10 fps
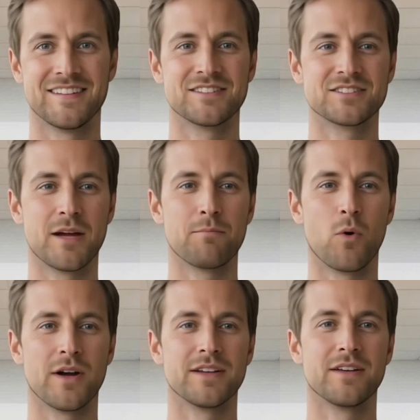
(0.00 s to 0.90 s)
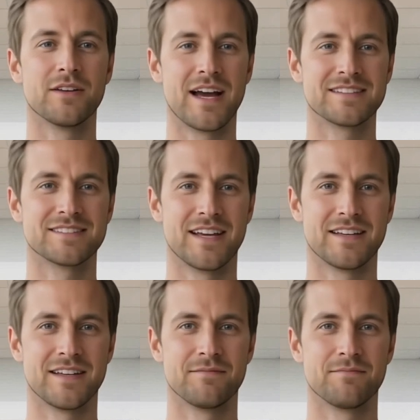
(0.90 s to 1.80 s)
Step 1. Light
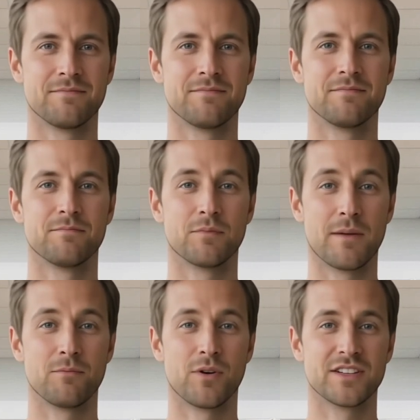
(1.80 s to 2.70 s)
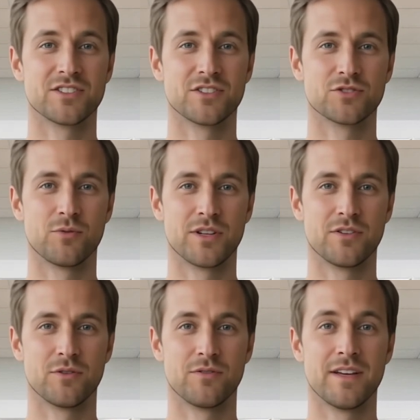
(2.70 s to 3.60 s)
sanding. Preparation is
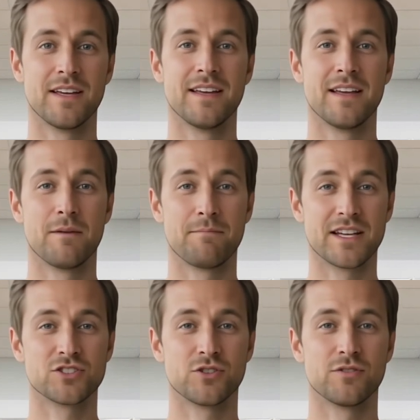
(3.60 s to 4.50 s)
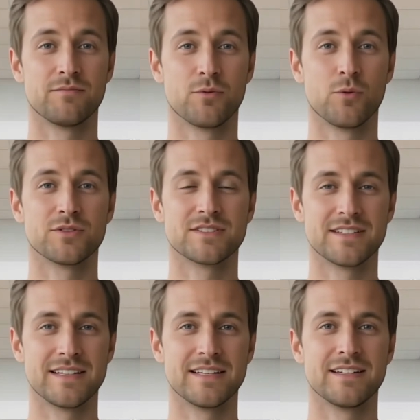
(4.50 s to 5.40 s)
critical. Make sure the floor is
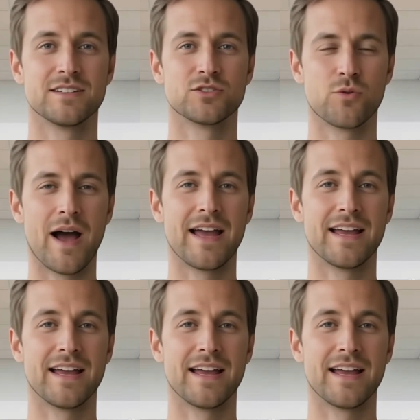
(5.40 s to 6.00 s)
clean, dry,